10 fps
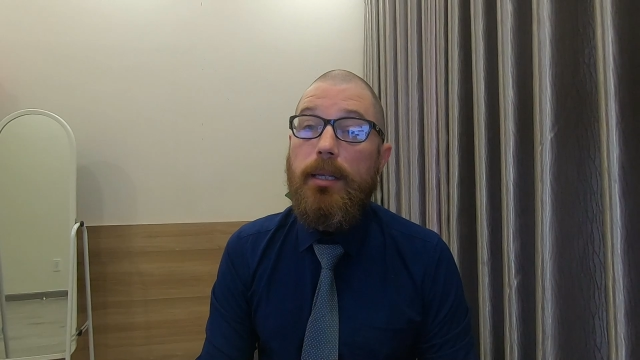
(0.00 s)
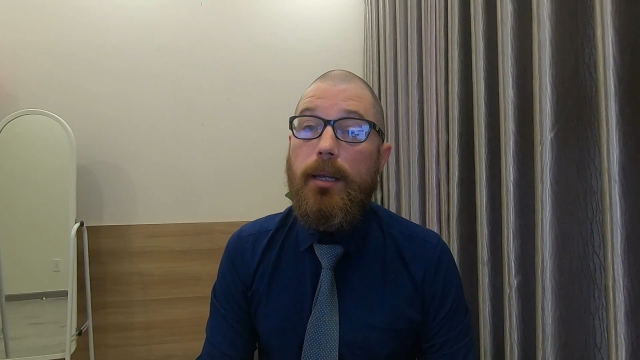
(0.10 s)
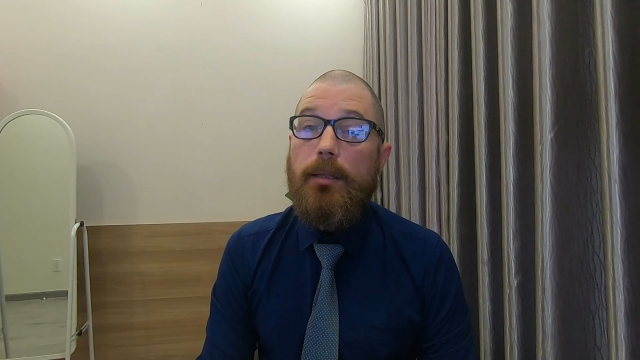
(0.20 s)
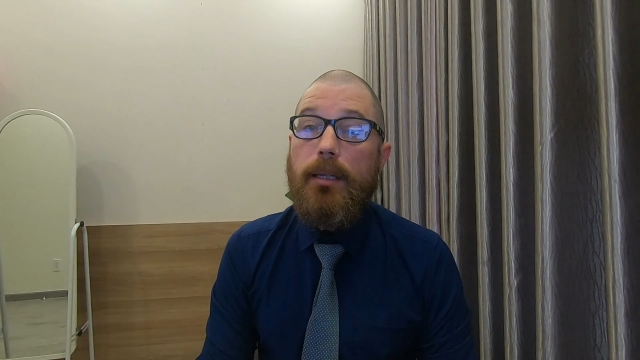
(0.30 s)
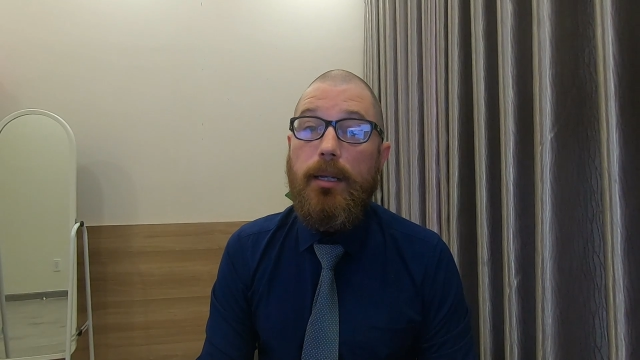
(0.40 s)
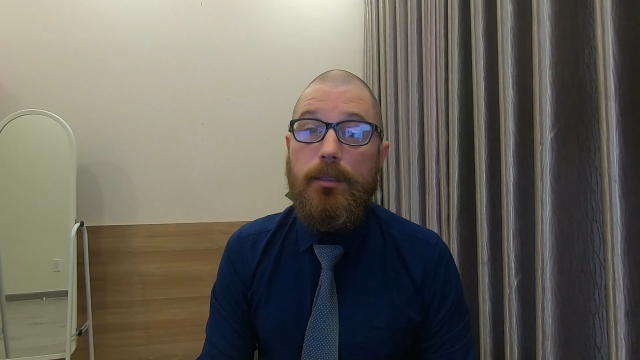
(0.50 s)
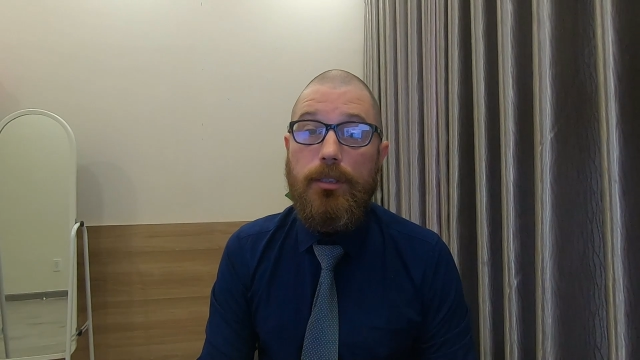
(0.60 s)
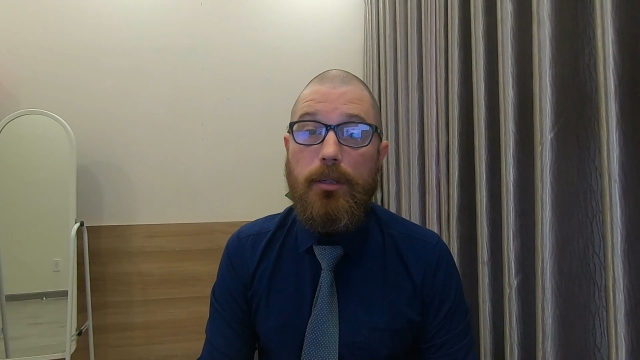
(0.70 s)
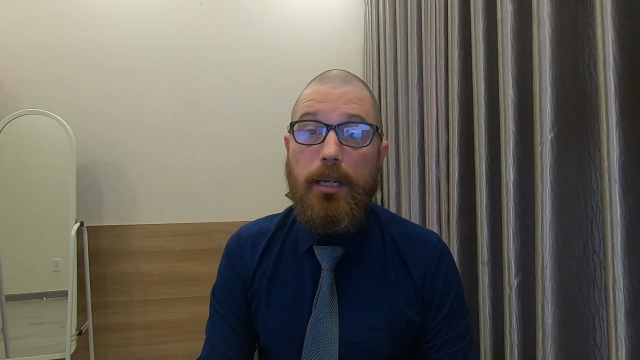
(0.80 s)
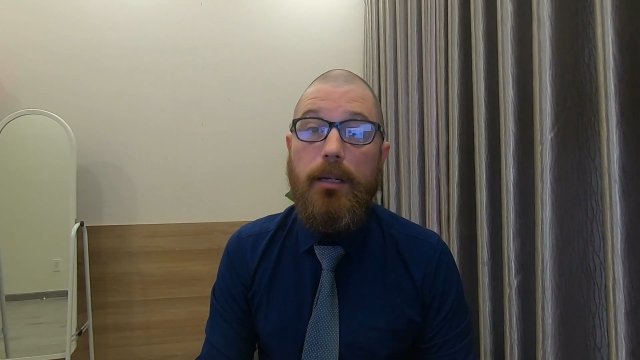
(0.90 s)
link at the end
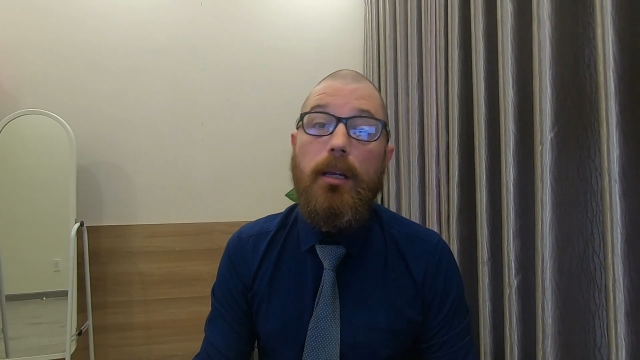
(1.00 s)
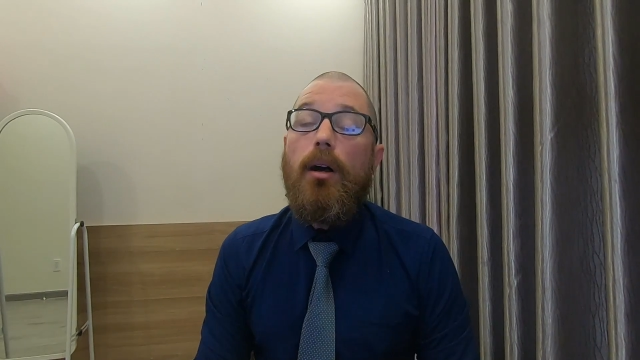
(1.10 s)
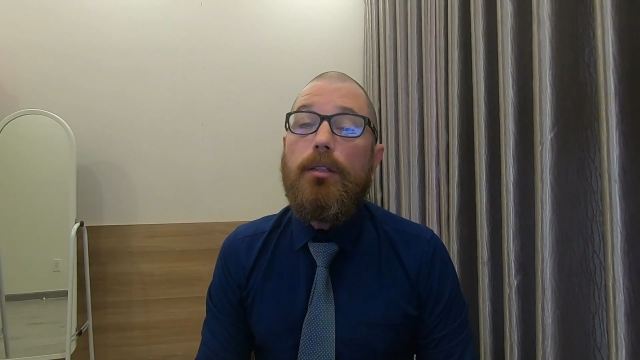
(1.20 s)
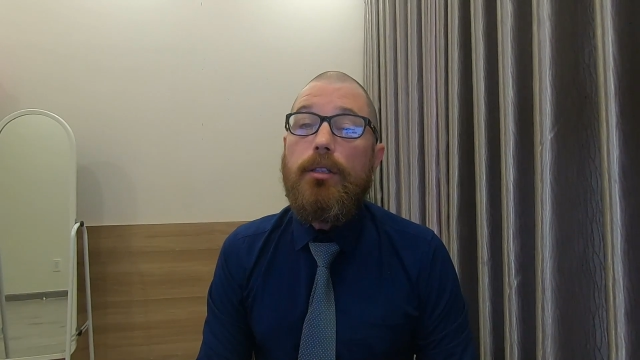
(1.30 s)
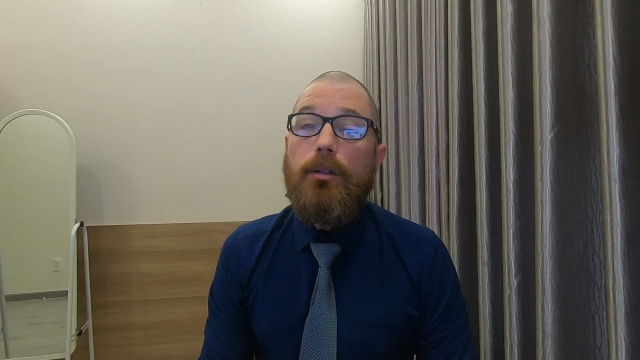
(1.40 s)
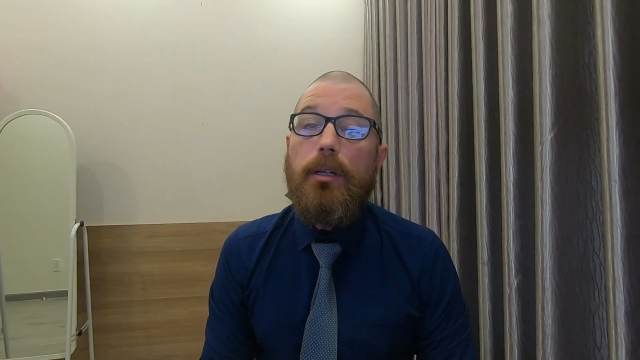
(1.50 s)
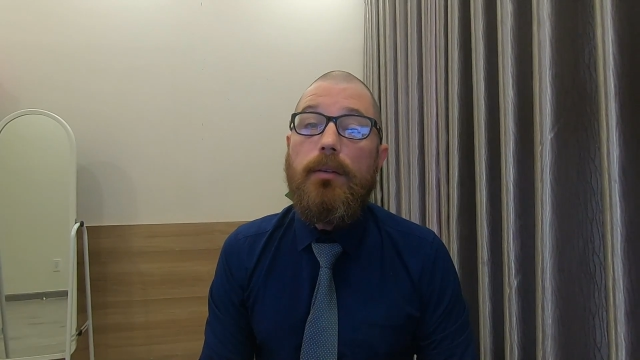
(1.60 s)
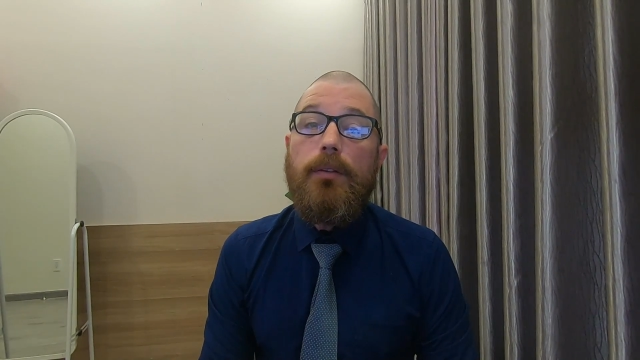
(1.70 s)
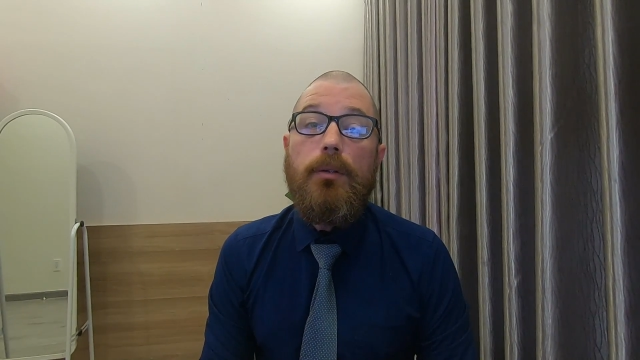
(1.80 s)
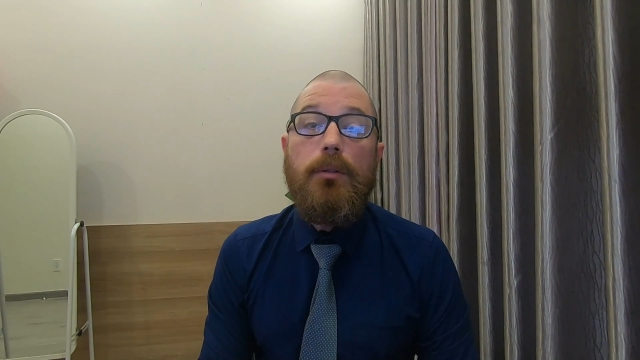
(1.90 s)
screen. Also,
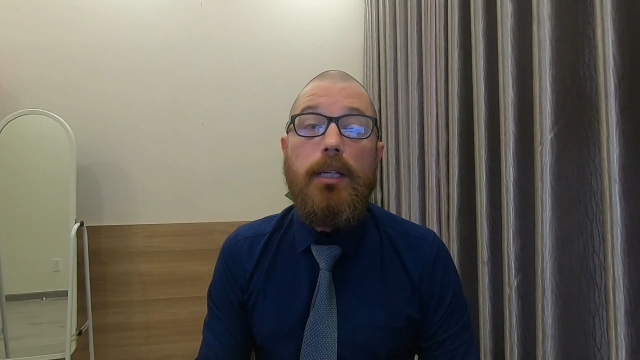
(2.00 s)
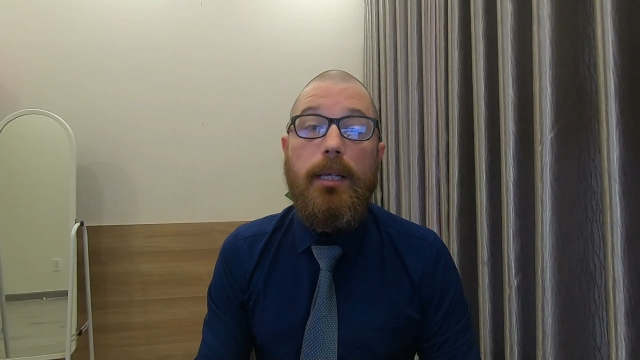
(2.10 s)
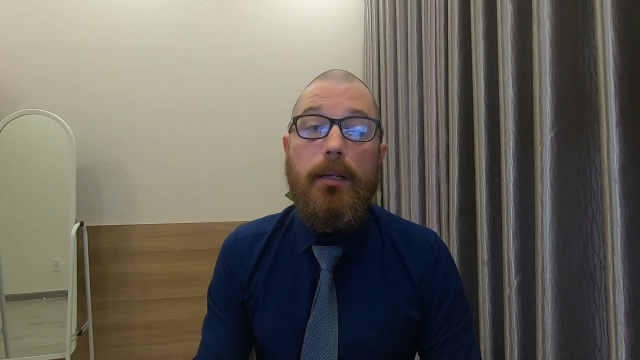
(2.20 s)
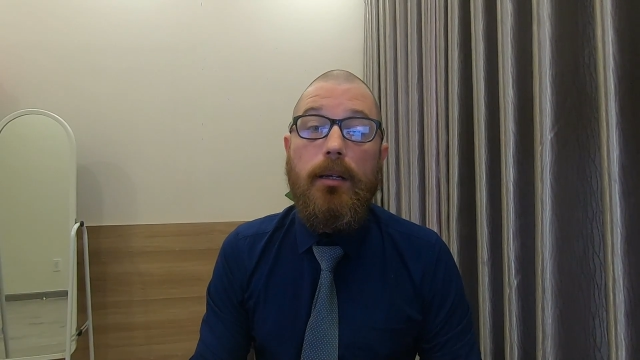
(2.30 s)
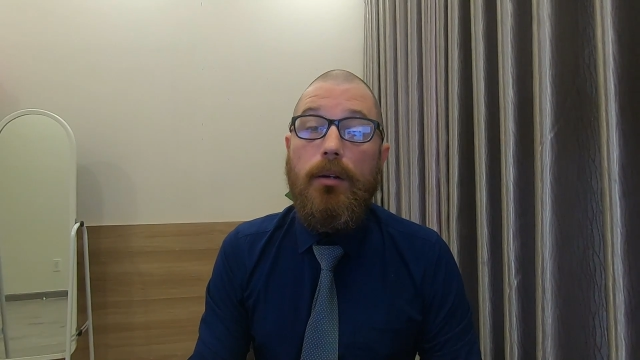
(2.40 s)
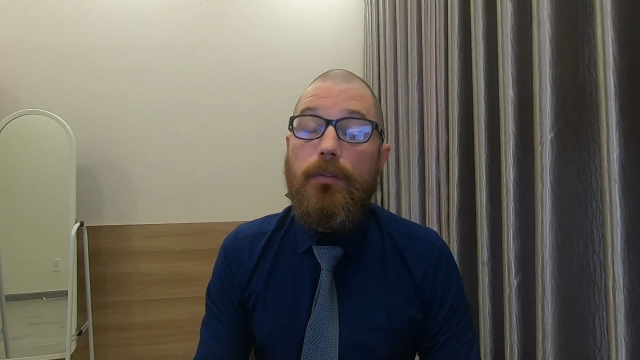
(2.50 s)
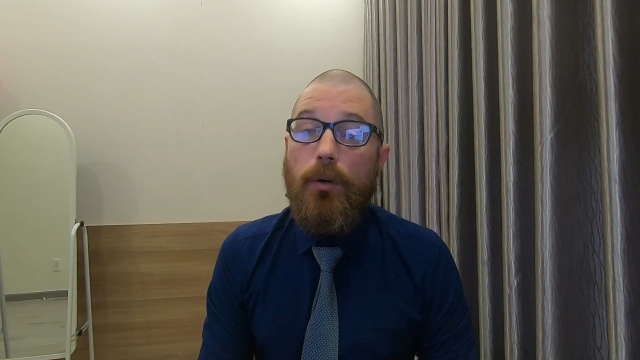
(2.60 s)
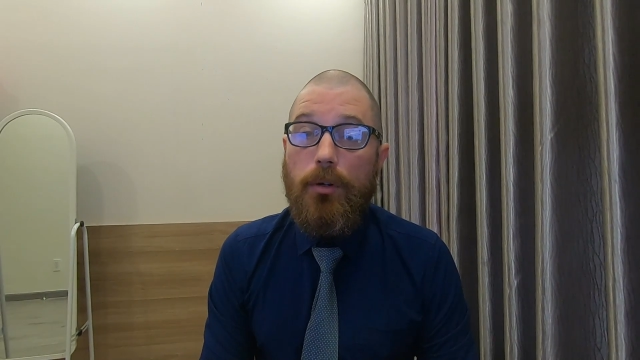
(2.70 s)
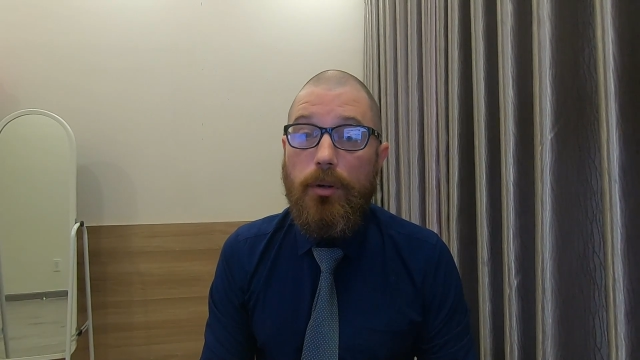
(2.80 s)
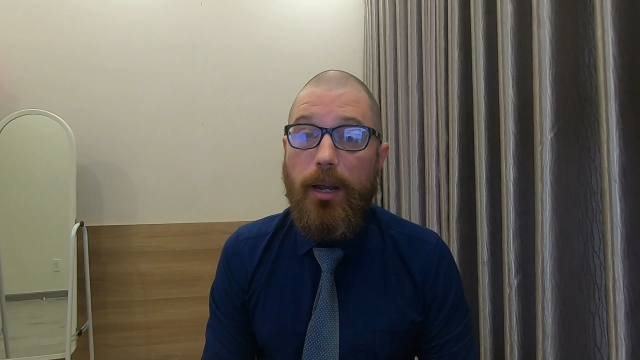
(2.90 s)
if you need
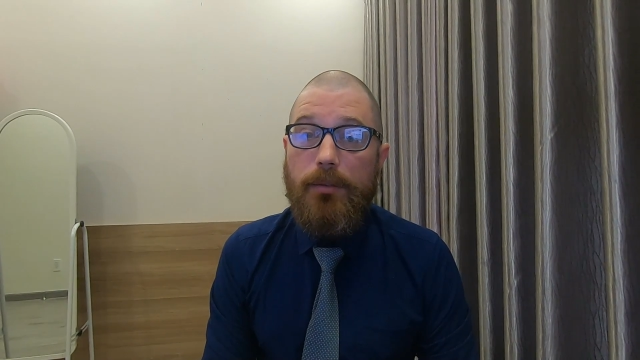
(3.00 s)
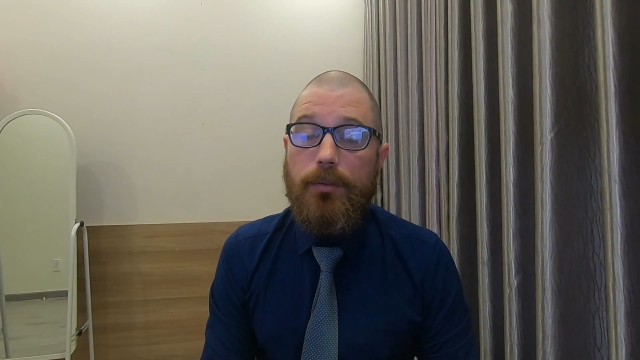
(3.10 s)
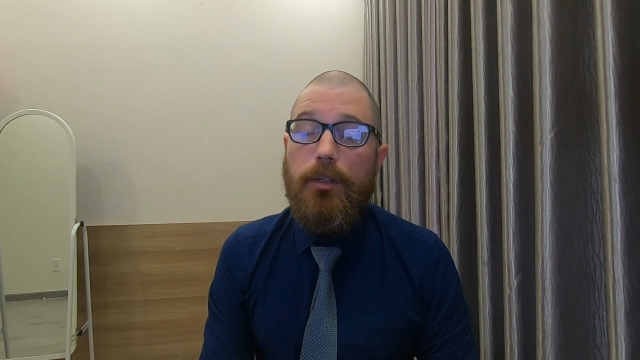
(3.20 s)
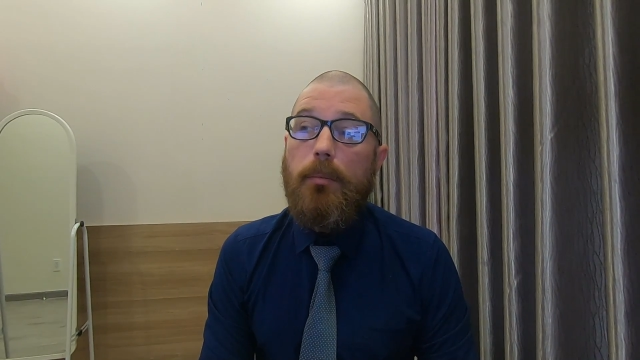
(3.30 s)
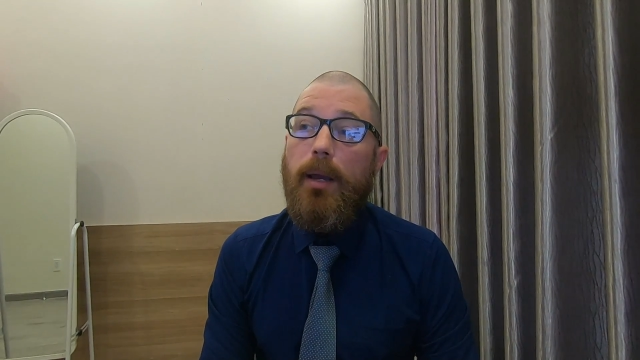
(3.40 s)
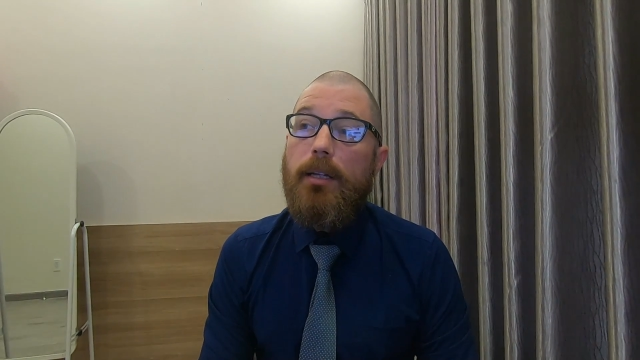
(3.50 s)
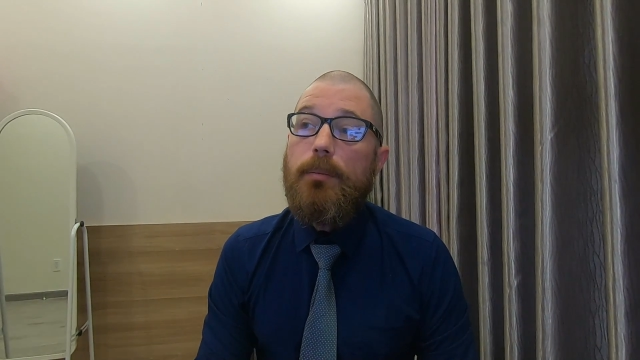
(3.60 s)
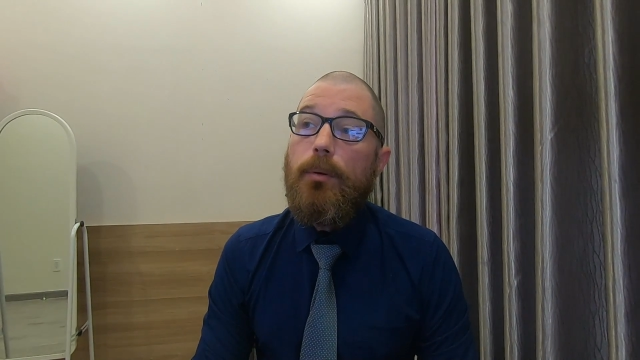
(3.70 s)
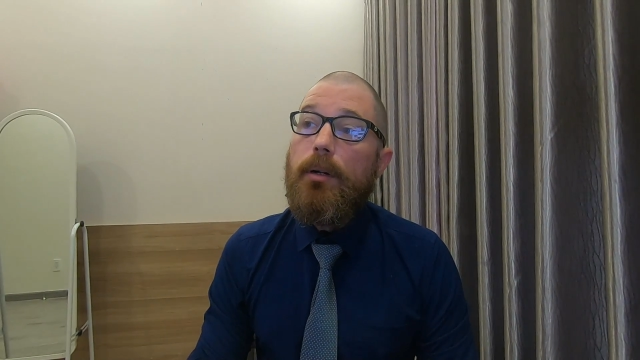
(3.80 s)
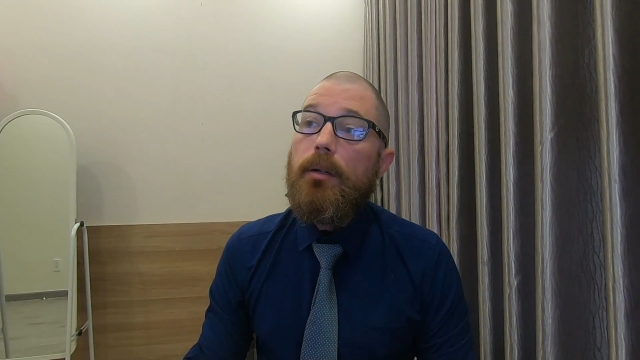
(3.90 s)
photographs for your
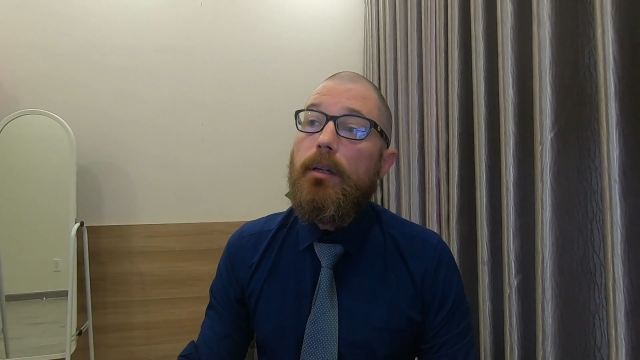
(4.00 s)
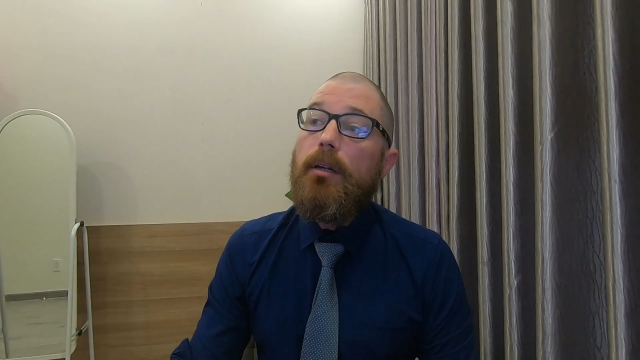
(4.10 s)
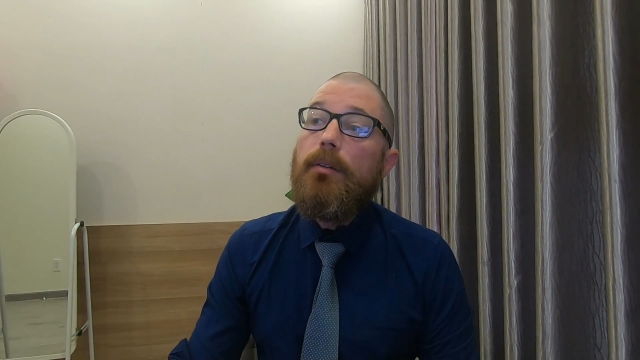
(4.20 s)
passport,